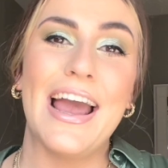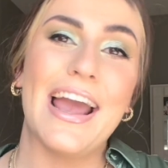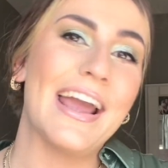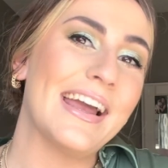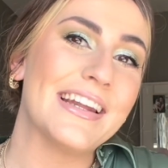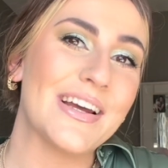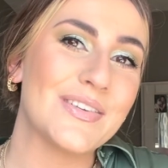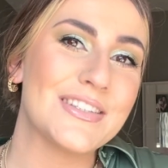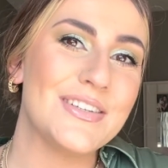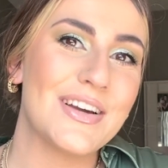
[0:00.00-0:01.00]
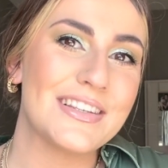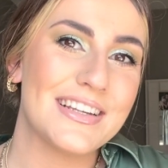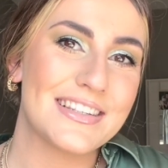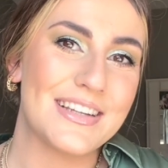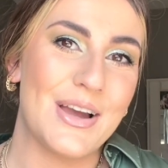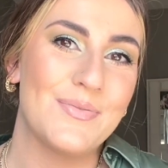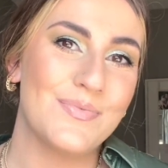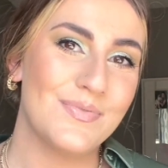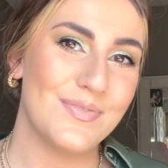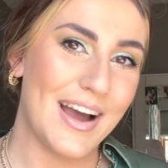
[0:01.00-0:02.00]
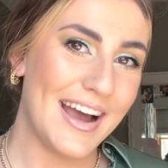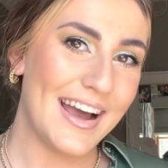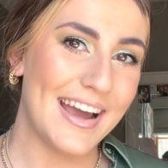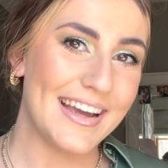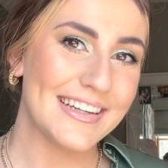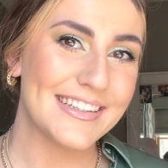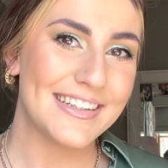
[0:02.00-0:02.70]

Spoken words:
and I'll see you guys next time. Bye!